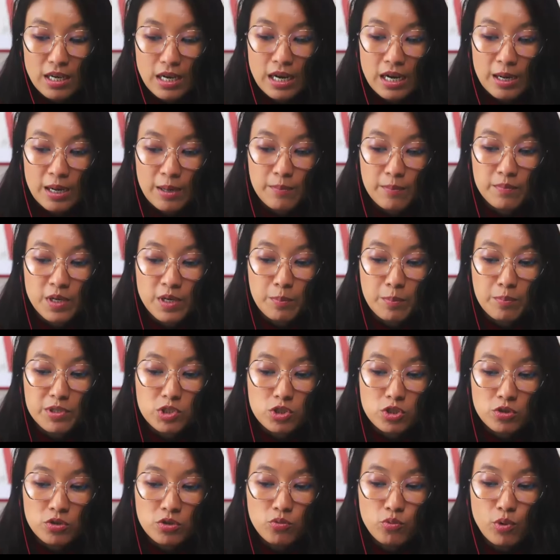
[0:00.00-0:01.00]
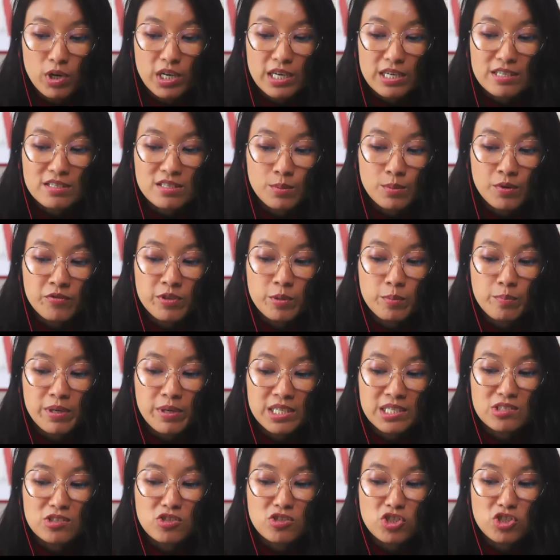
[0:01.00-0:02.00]
Number two, what are some of the
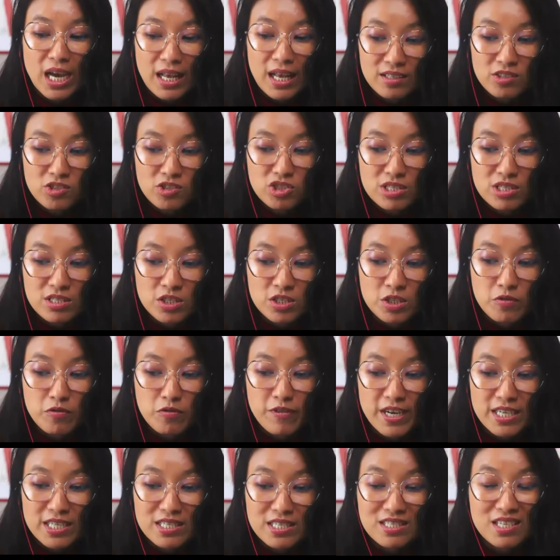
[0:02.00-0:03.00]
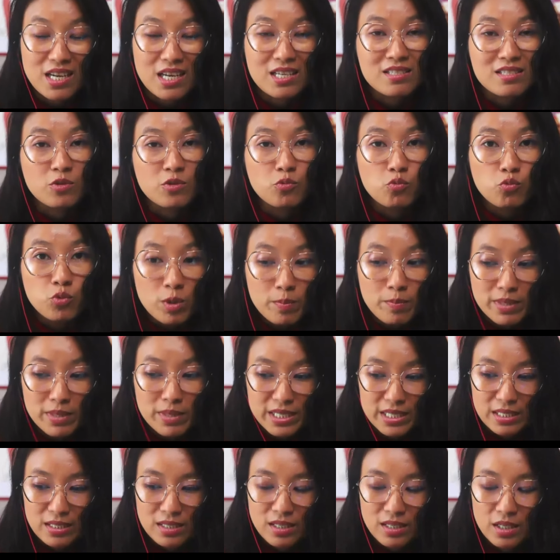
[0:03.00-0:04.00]
biggest challenges you faced as a
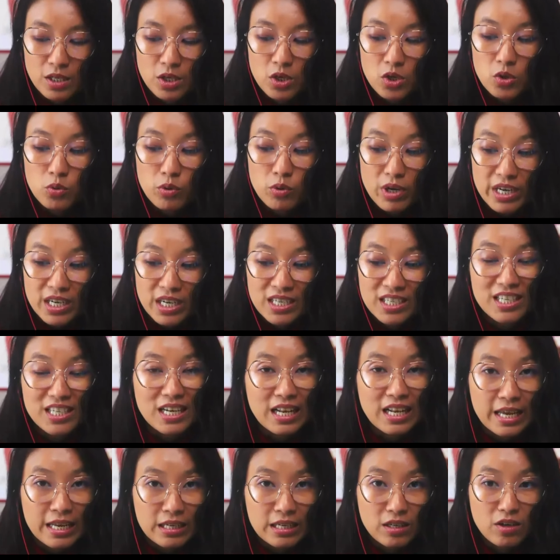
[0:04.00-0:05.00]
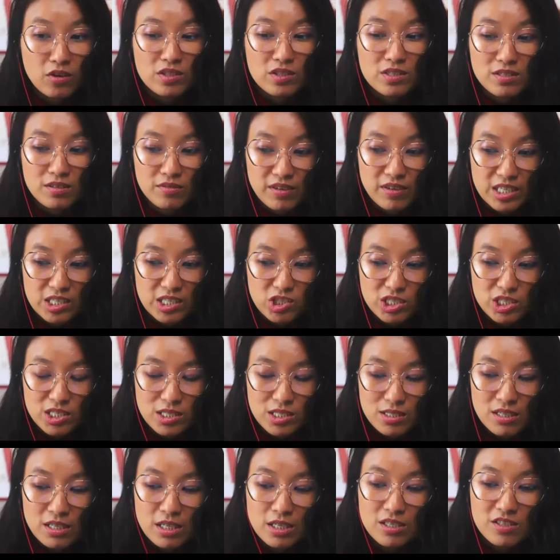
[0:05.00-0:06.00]
woman working in land
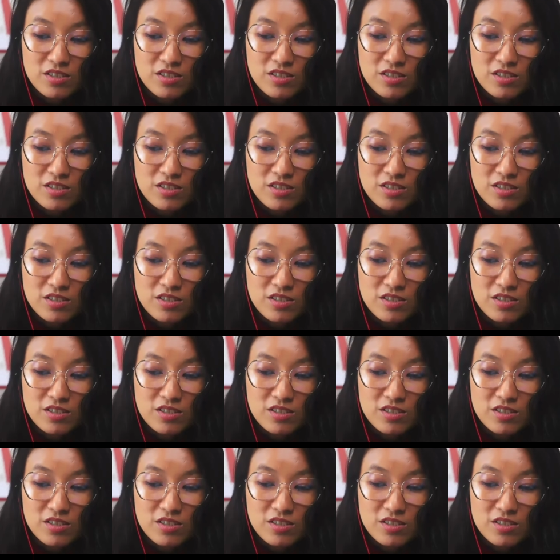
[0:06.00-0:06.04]
conservation?